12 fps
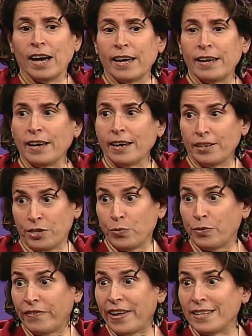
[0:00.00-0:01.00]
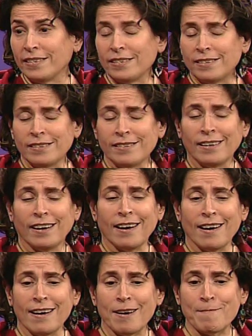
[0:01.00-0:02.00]
I do events,
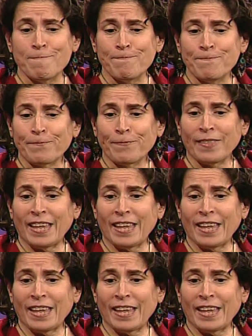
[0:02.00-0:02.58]
and